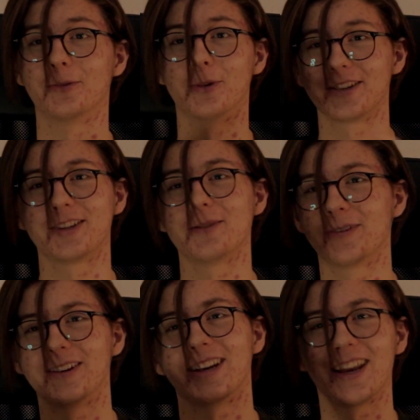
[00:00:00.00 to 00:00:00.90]
Way
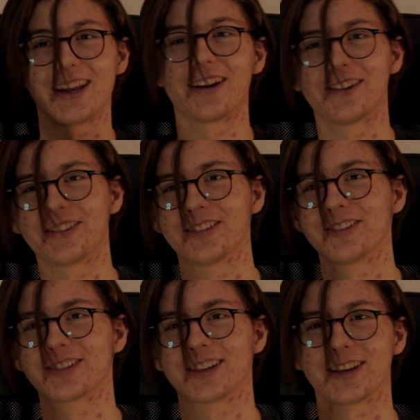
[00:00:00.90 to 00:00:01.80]
cheaper than any other
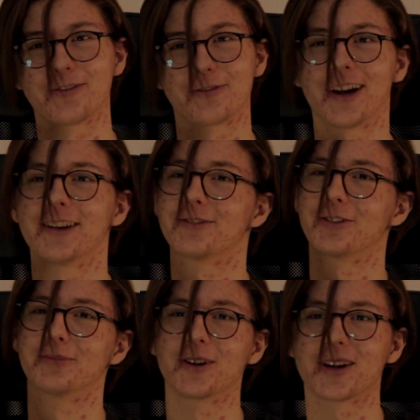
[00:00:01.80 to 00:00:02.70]
solution I can find
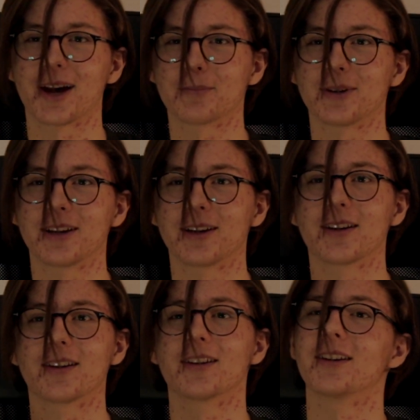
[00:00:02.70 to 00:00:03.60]
for
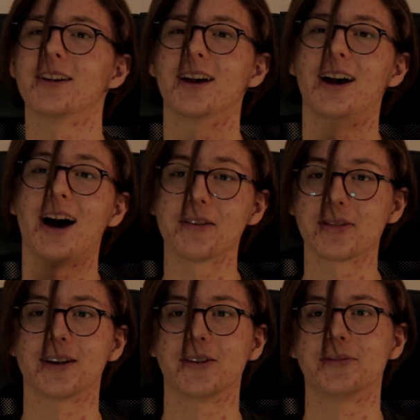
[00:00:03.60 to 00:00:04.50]
mocapping
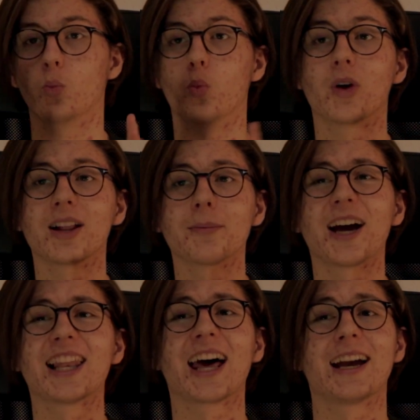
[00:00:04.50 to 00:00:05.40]
out there. Will
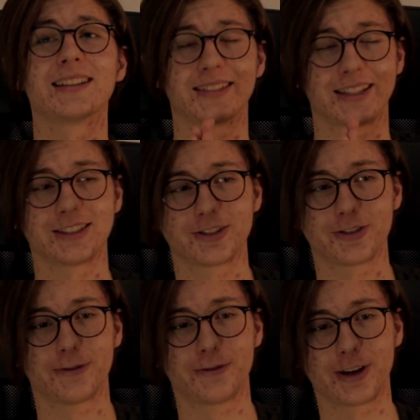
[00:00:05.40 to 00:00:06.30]
my lights
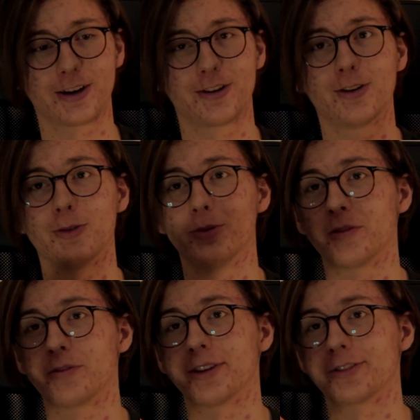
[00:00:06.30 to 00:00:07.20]
interfere
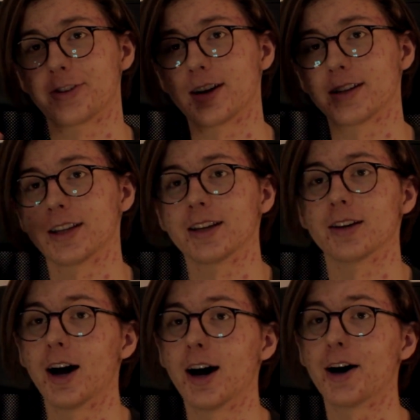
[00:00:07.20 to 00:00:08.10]
with the
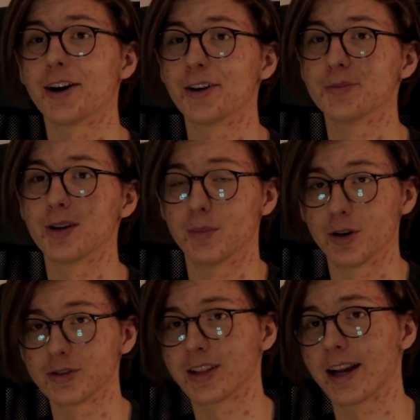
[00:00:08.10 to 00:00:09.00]
tracking?
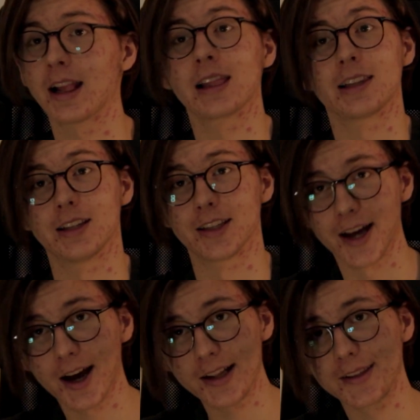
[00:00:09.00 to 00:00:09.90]
Most likely
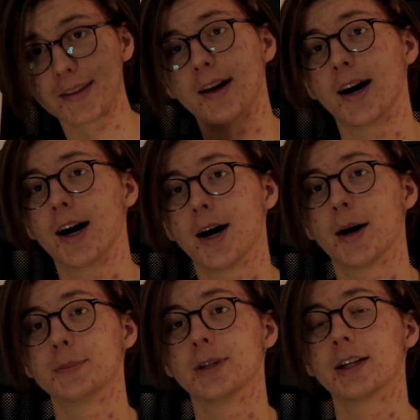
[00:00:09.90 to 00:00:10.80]
not.
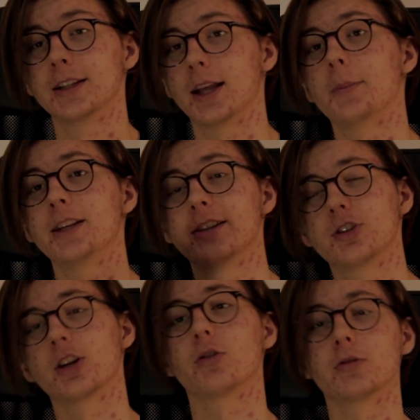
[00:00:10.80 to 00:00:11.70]
I mean, the
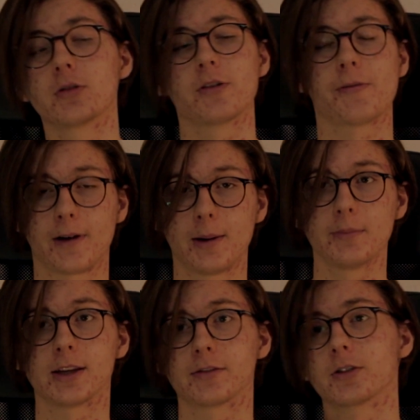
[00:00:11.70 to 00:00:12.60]
general rule of
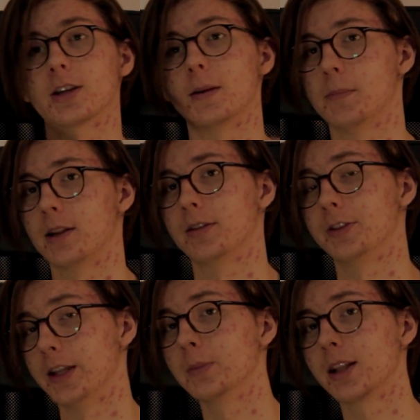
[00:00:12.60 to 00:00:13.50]
thumb is to keep it
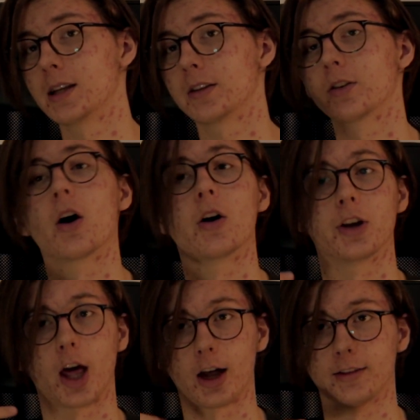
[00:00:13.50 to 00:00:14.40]
dimly lit or
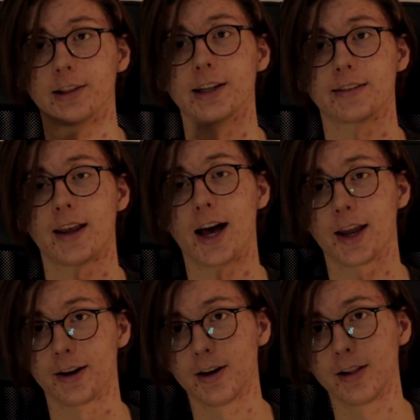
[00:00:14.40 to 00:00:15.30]
not lit
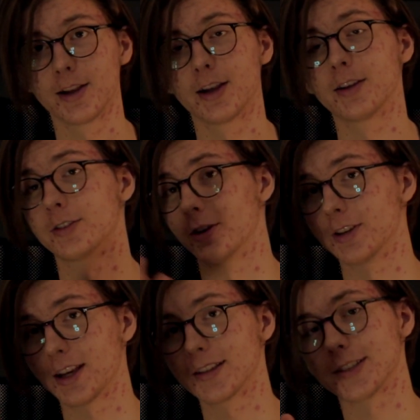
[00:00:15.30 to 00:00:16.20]
at all. So
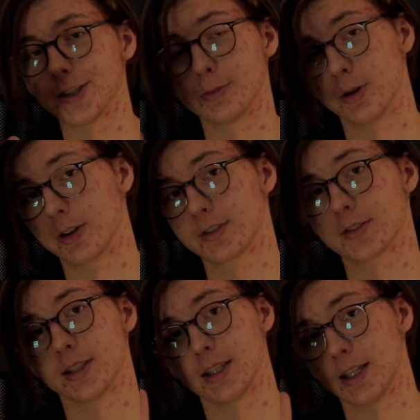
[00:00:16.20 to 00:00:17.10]
yes, it
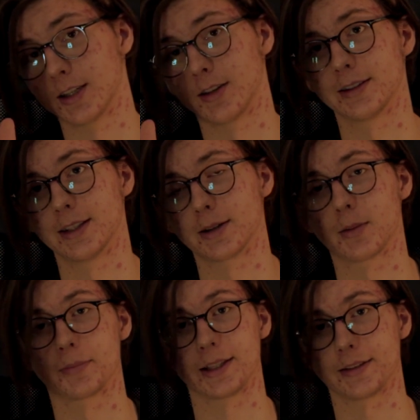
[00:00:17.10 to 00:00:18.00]
works in the
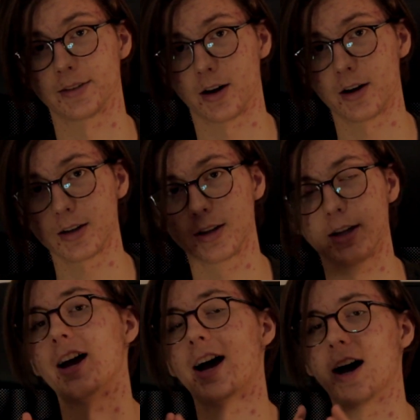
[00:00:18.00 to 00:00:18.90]
complete dark.
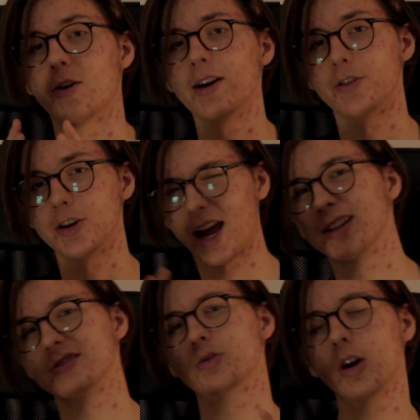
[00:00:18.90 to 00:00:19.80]
However,
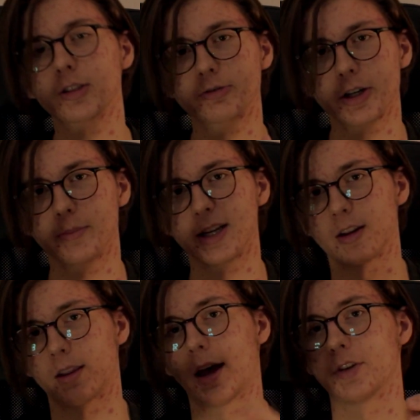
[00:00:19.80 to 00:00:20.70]
I strongly recommend
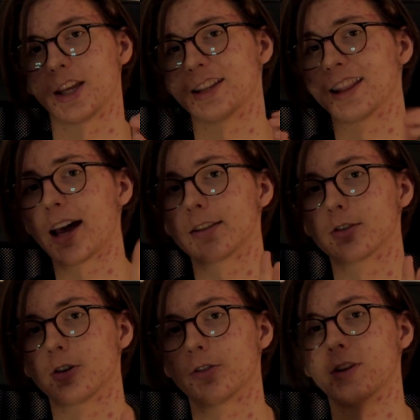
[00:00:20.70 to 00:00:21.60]
not having any light
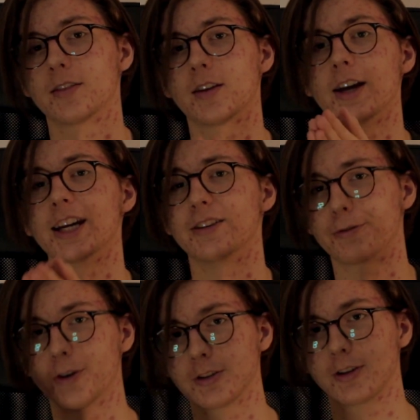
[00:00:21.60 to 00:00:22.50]
sources in
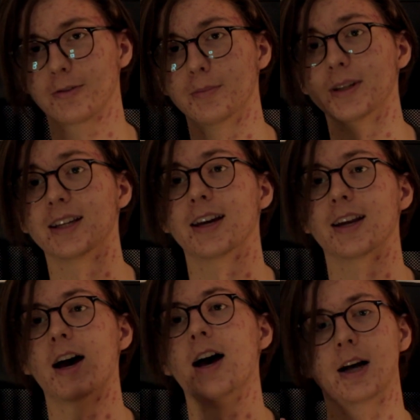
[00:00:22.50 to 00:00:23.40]
front of the
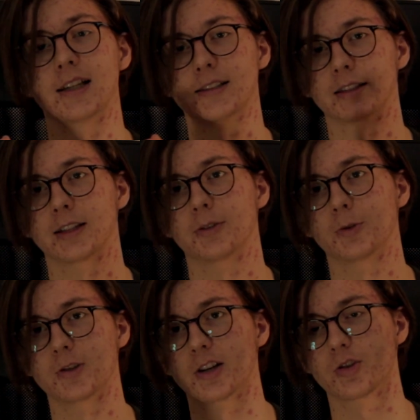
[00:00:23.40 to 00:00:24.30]
beacon, as it can
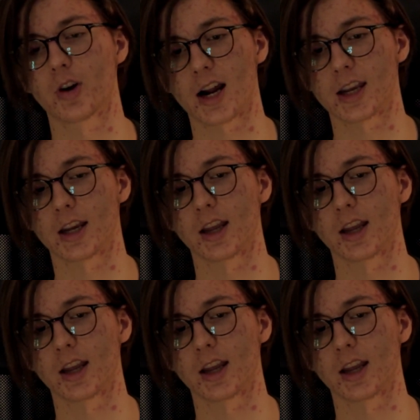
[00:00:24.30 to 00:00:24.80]
ruin the tracking.